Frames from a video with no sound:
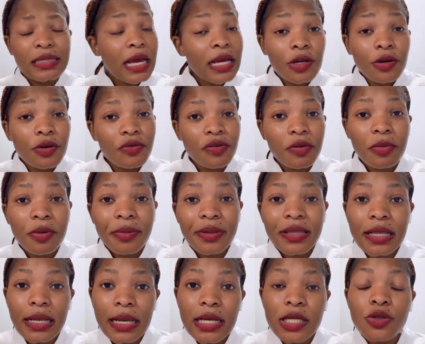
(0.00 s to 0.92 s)
I don't remember
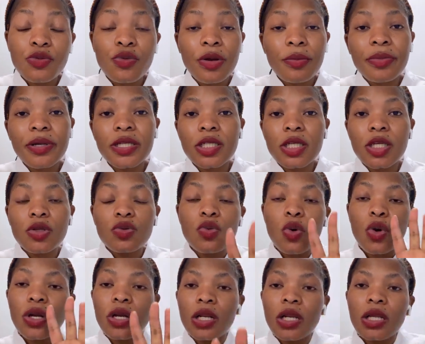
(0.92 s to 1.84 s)
the last one, but it
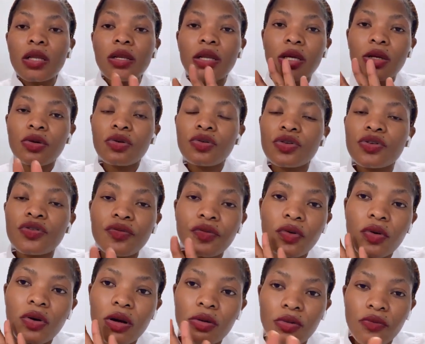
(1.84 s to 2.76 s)
only recruits
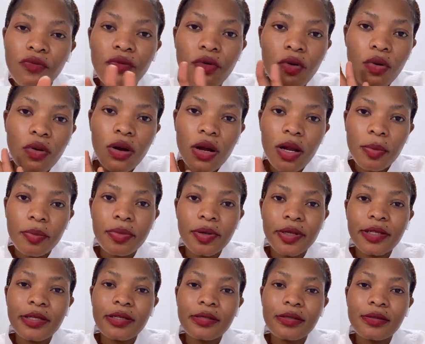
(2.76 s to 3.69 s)
for 4
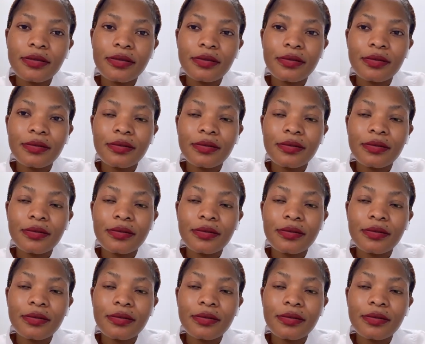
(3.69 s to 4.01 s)
companies.